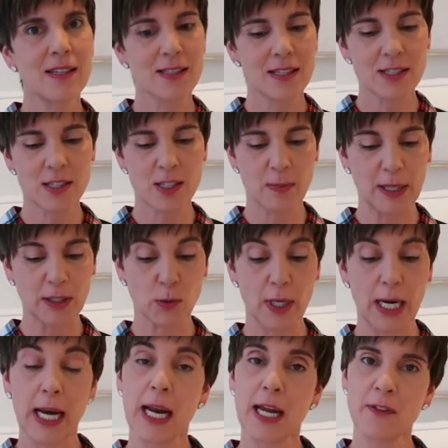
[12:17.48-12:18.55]
This is a special
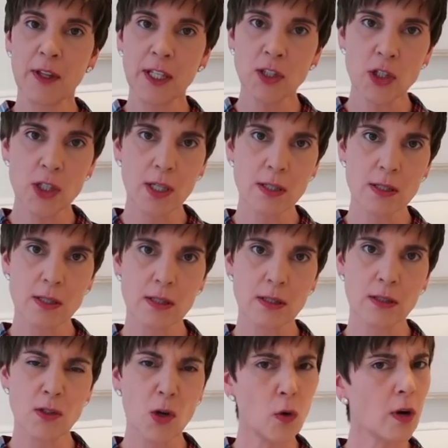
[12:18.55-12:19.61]
one. And I think she does
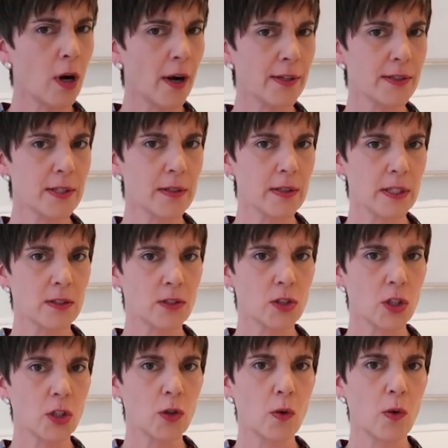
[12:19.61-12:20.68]
note cards in this
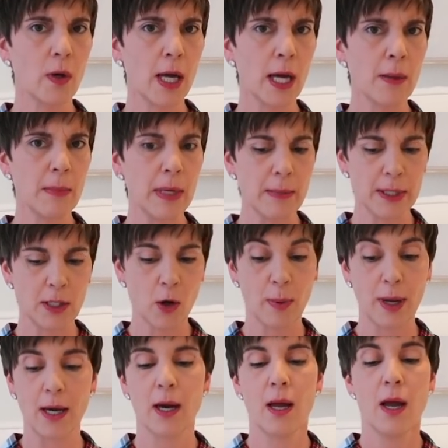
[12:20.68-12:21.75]
too. She probably does. maybe no
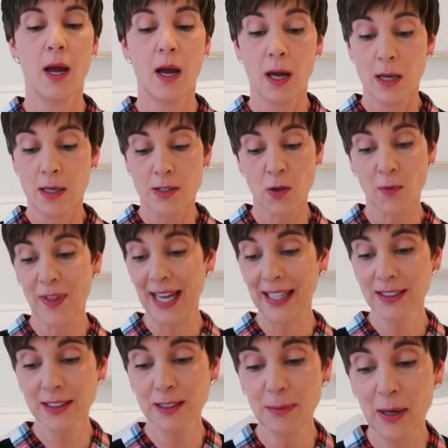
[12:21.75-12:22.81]
pen. Mm -hmm. So
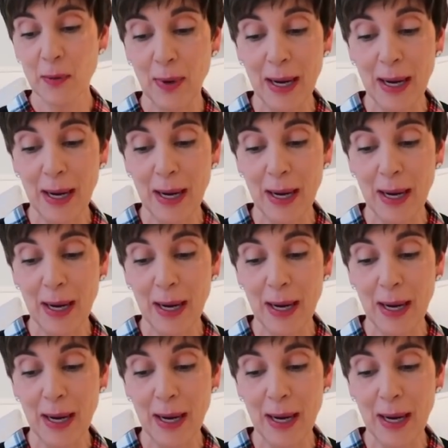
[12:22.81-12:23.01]
that's my